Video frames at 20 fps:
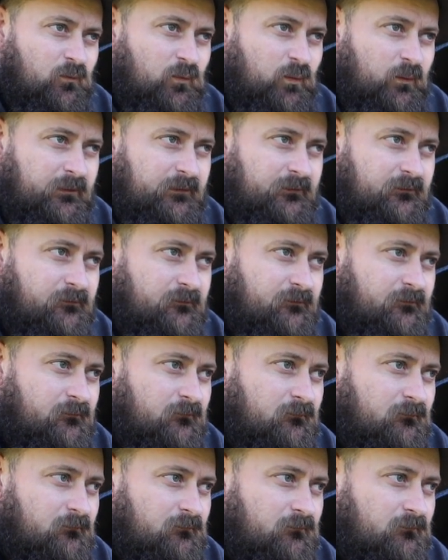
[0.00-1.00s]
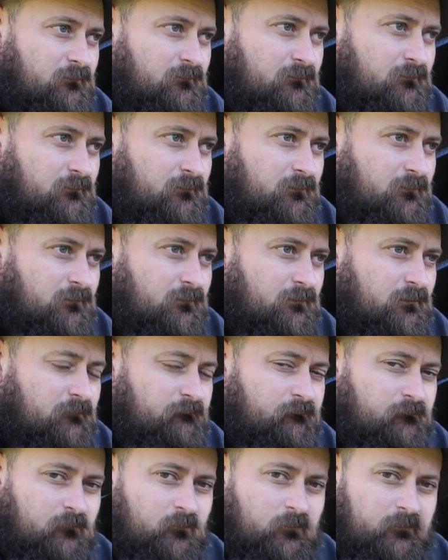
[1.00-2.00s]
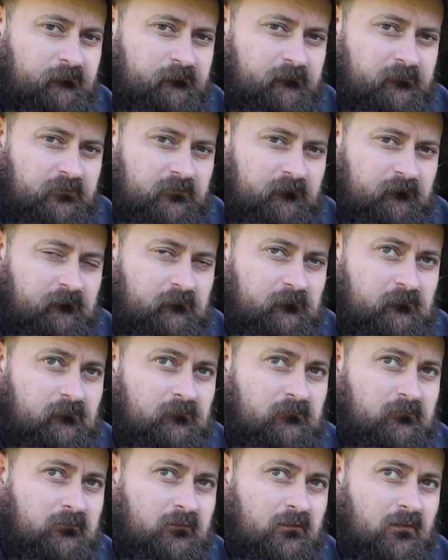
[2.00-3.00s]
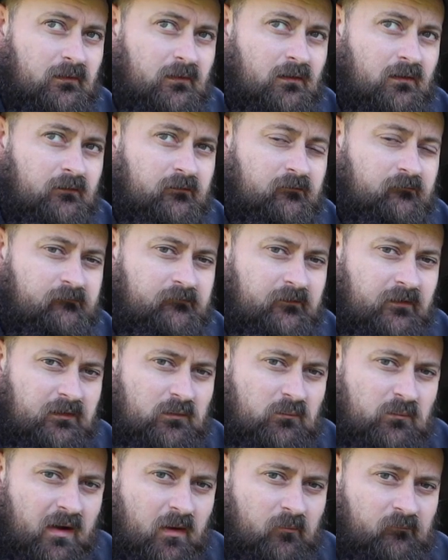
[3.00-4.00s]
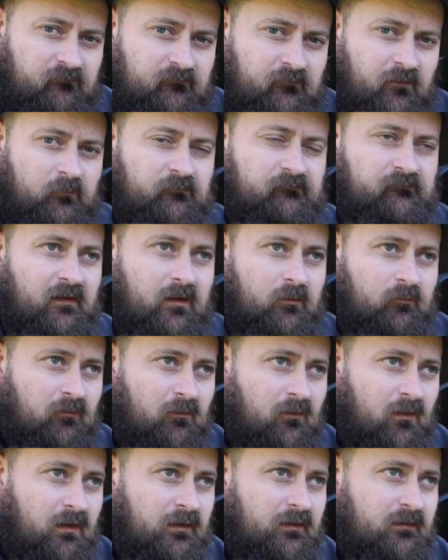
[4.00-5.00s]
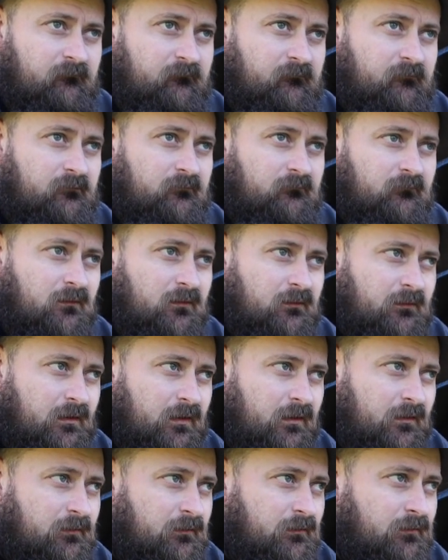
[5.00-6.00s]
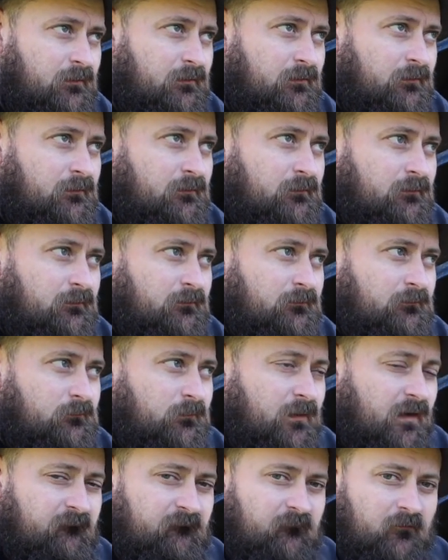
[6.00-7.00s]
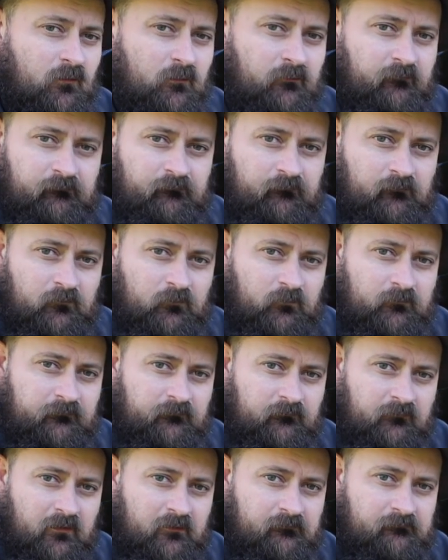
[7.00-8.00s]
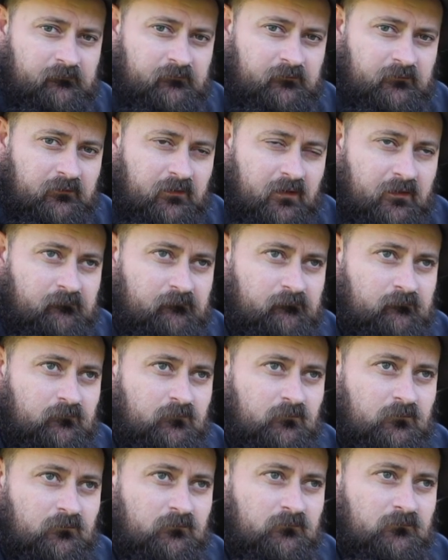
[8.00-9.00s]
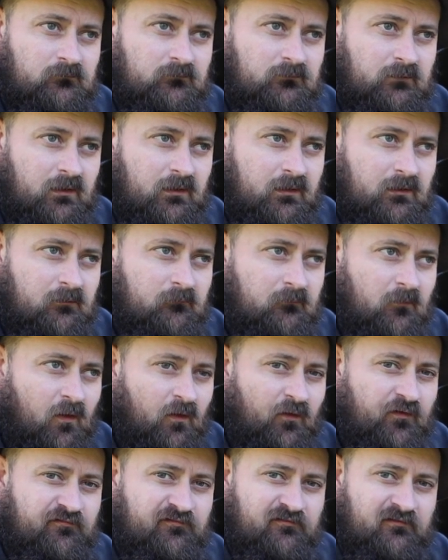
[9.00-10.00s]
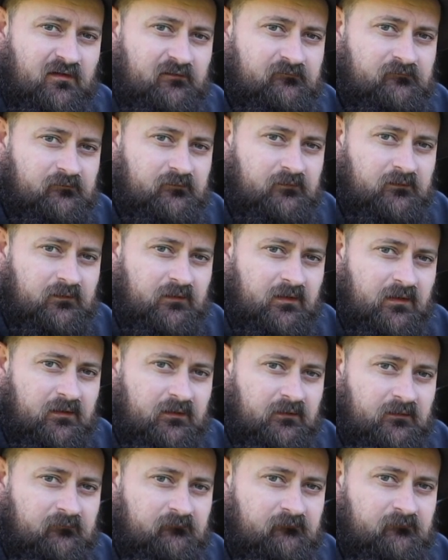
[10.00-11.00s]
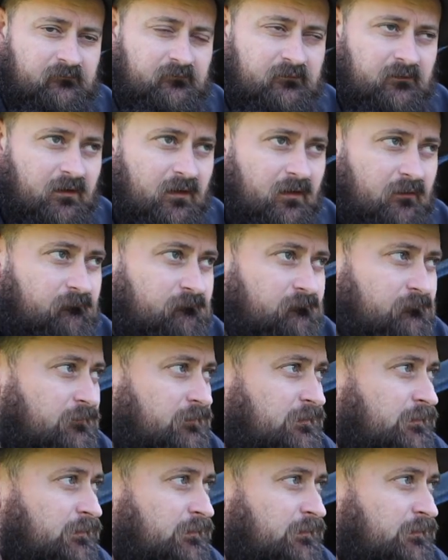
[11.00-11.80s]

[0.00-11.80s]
with a 2-inch lift, and you set your bump stops up right and everything like that. You'll have no issue with your articulation or over articulating into the guards.